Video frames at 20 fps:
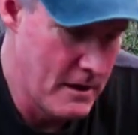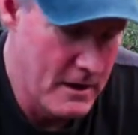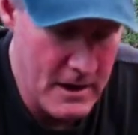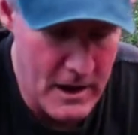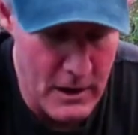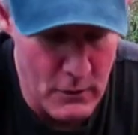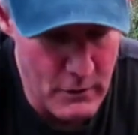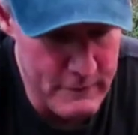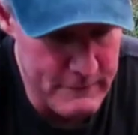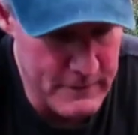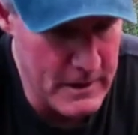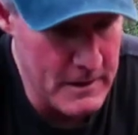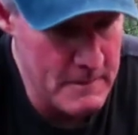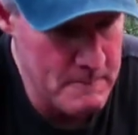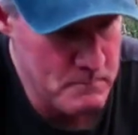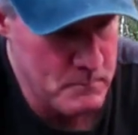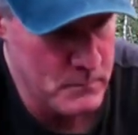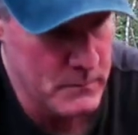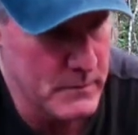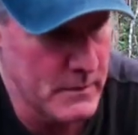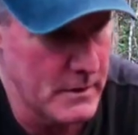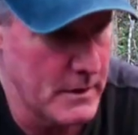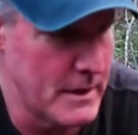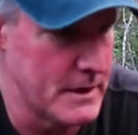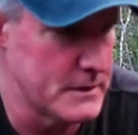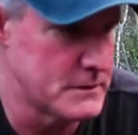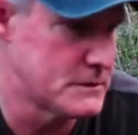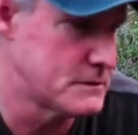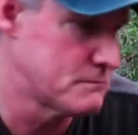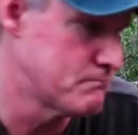However,
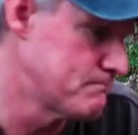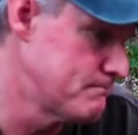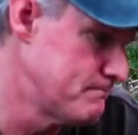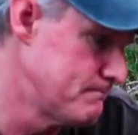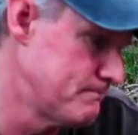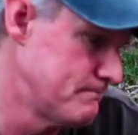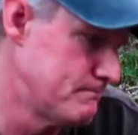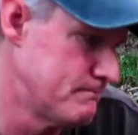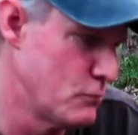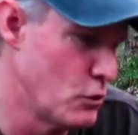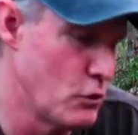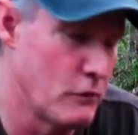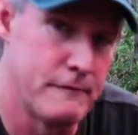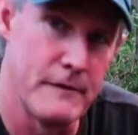it's more